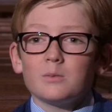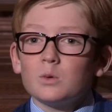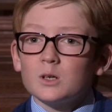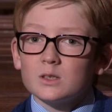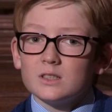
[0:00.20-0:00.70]

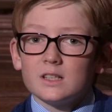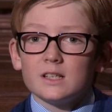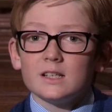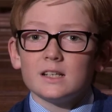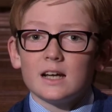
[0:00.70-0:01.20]

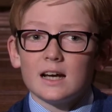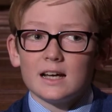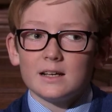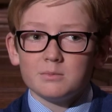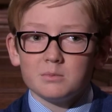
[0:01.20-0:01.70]
Wilson.
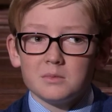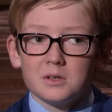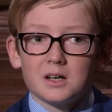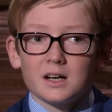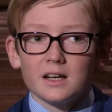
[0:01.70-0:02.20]

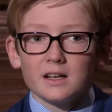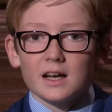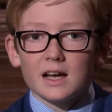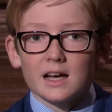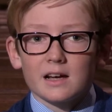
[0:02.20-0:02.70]
I
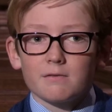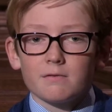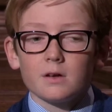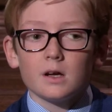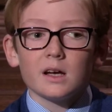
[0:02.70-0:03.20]
have
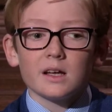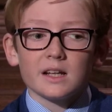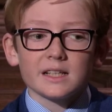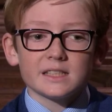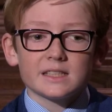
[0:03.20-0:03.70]

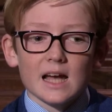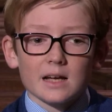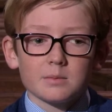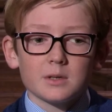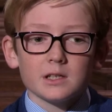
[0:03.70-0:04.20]

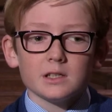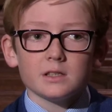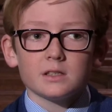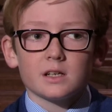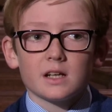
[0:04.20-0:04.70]

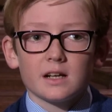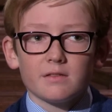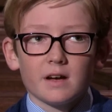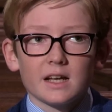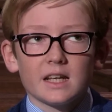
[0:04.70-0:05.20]
nystagmus and I've
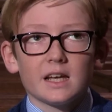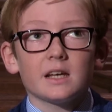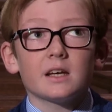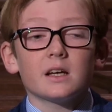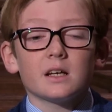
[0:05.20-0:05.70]
had it
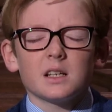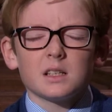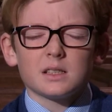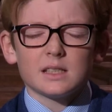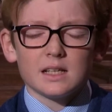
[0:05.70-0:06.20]

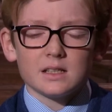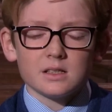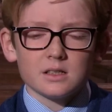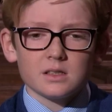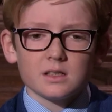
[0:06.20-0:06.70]

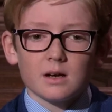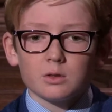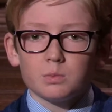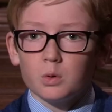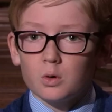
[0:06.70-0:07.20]
since I
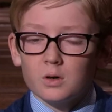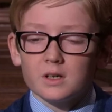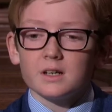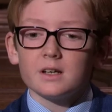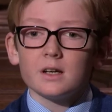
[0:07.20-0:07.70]
was
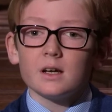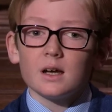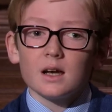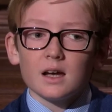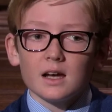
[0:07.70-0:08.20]
born,
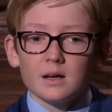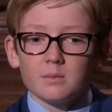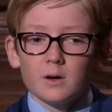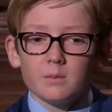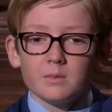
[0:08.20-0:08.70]

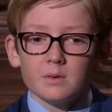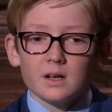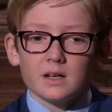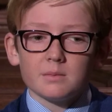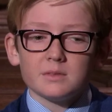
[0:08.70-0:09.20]
and
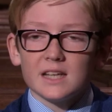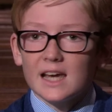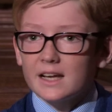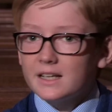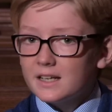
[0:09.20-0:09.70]
I'm
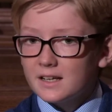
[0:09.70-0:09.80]
10.